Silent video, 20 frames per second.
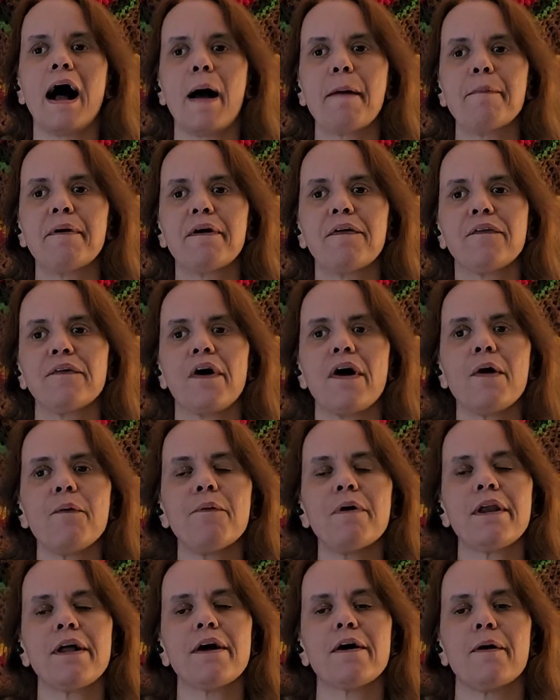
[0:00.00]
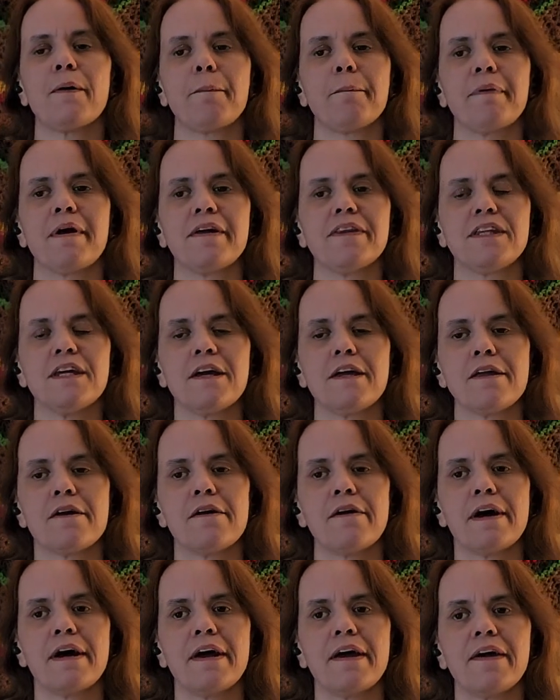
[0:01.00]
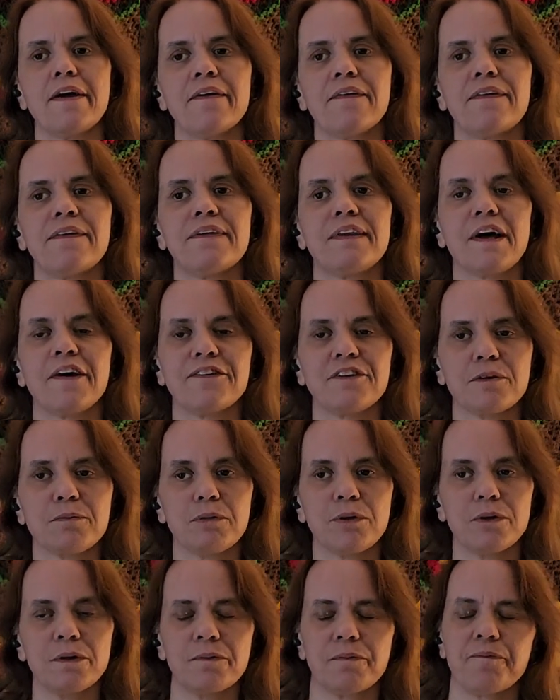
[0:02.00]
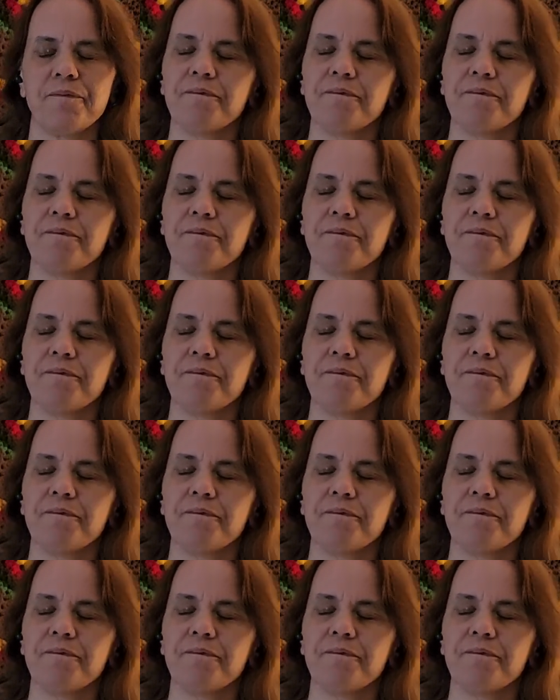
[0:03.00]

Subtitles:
Because I want to help make the internet accessible.